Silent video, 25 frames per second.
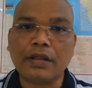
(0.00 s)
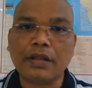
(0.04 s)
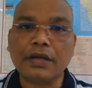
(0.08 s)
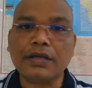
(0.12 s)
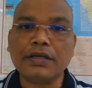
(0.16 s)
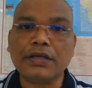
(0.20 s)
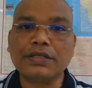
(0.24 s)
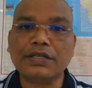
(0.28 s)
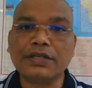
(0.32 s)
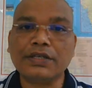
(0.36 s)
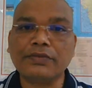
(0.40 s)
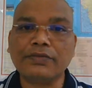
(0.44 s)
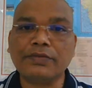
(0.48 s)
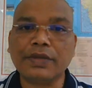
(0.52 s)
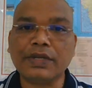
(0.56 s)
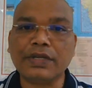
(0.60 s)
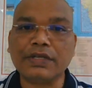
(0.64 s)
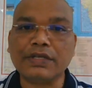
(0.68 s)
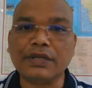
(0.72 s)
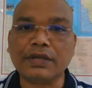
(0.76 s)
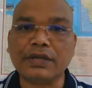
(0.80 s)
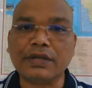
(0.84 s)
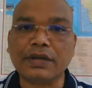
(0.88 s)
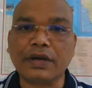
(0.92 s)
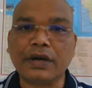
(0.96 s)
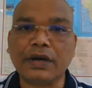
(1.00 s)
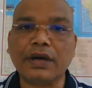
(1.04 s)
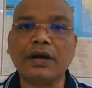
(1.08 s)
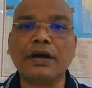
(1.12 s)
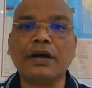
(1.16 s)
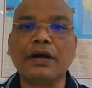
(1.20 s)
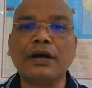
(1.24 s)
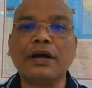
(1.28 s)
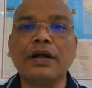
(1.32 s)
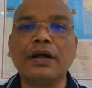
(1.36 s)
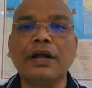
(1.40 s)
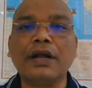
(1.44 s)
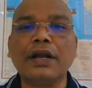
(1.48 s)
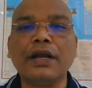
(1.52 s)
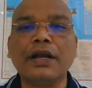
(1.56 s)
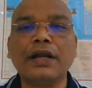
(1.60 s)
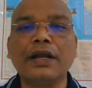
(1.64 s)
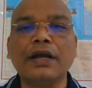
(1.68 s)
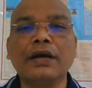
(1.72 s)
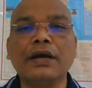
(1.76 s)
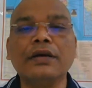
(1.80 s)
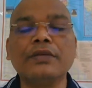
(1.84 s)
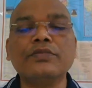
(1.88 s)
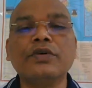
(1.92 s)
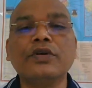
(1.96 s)
the Chief Minister.
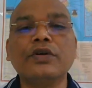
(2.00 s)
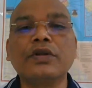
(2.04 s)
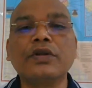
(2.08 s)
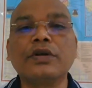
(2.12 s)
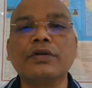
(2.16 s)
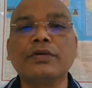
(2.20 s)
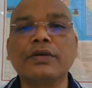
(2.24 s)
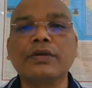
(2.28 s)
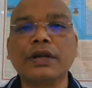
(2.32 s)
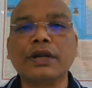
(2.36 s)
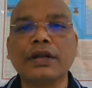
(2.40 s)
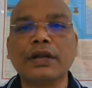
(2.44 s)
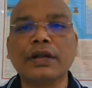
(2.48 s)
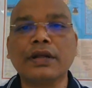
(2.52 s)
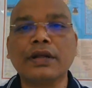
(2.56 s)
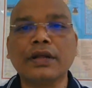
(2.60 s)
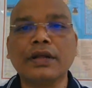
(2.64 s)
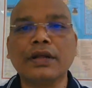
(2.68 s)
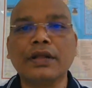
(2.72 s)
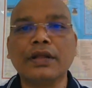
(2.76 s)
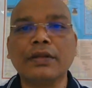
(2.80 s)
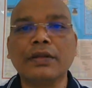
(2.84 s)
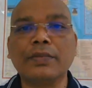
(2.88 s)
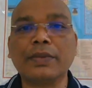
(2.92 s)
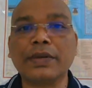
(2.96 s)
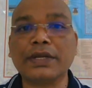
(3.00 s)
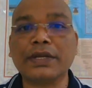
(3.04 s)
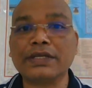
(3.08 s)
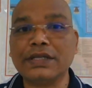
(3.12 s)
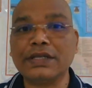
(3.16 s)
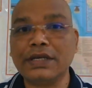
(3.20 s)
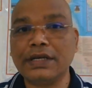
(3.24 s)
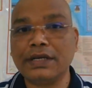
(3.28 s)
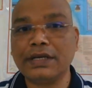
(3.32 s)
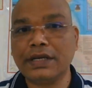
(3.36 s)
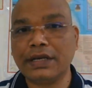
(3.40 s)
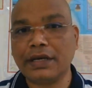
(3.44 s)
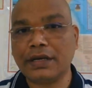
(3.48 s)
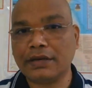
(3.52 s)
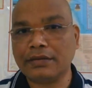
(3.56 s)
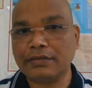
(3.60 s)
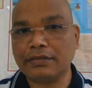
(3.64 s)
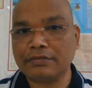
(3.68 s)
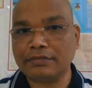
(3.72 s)
Moreover, the President